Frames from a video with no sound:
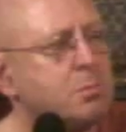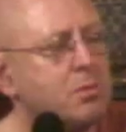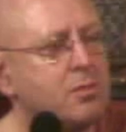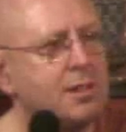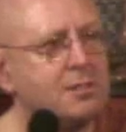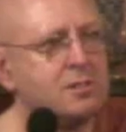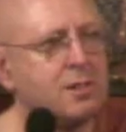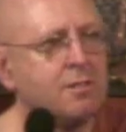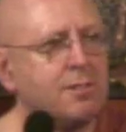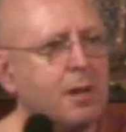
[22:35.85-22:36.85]
things to
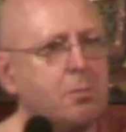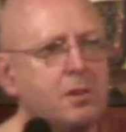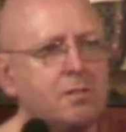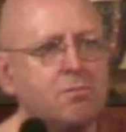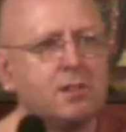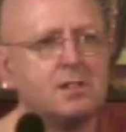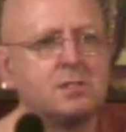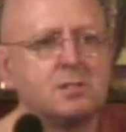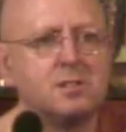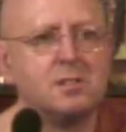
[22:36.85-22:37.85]
their family and
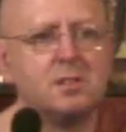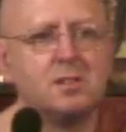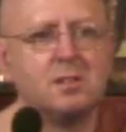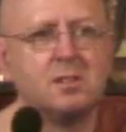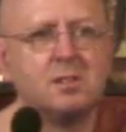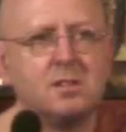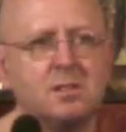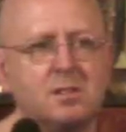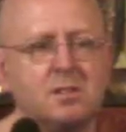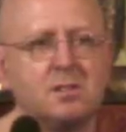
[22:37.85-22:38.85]
friends,
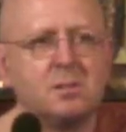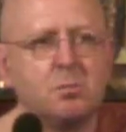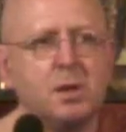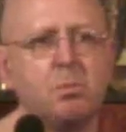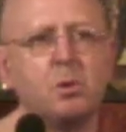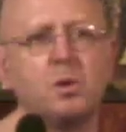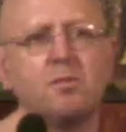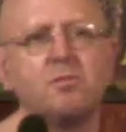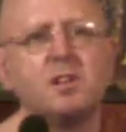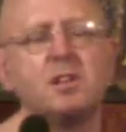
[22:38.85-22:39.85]
people who
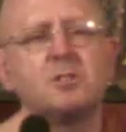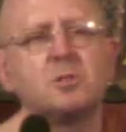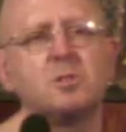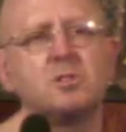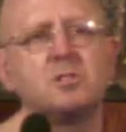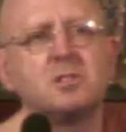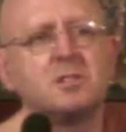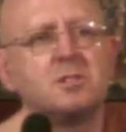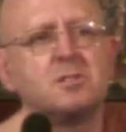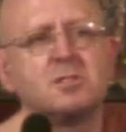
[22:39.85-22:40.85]
have really
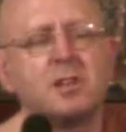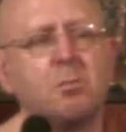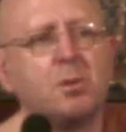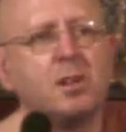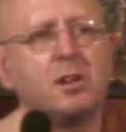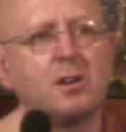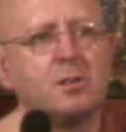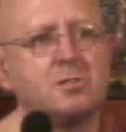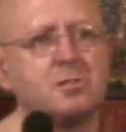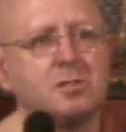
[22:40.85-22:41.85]
tortured somebody
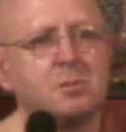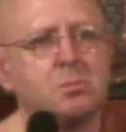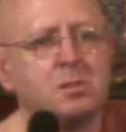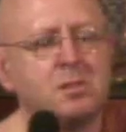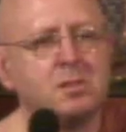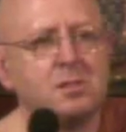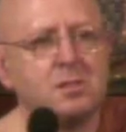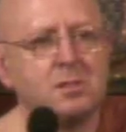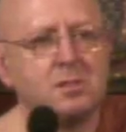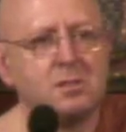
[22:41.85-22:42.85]
close to them.
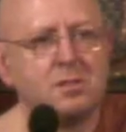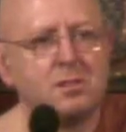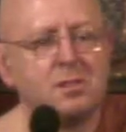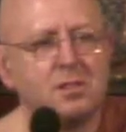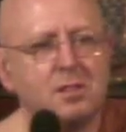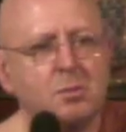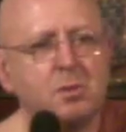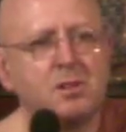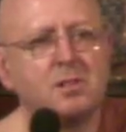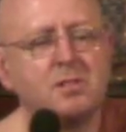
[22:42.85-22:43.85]
And
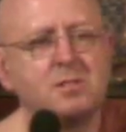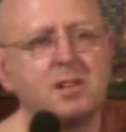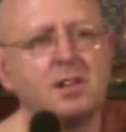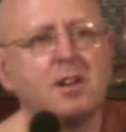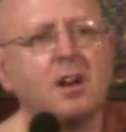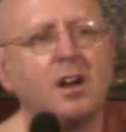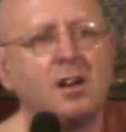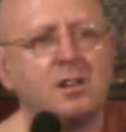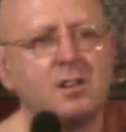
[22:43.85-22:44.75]
because they can't